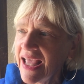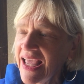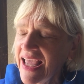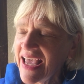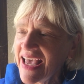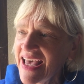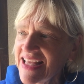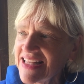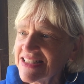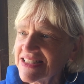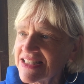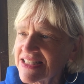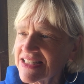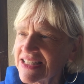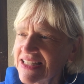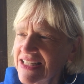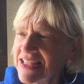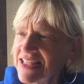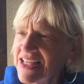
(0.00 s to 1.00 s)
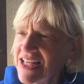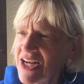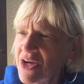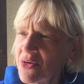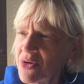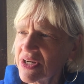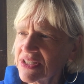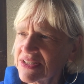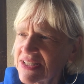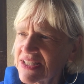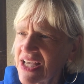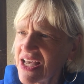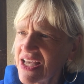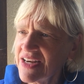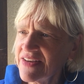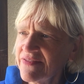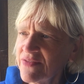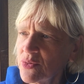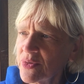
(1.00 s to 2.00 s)
And you know, it's
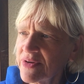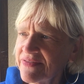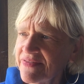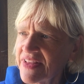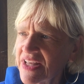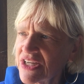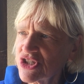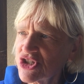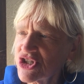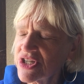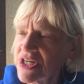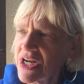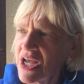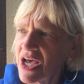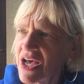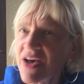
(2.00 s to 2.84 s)
kind of a reflection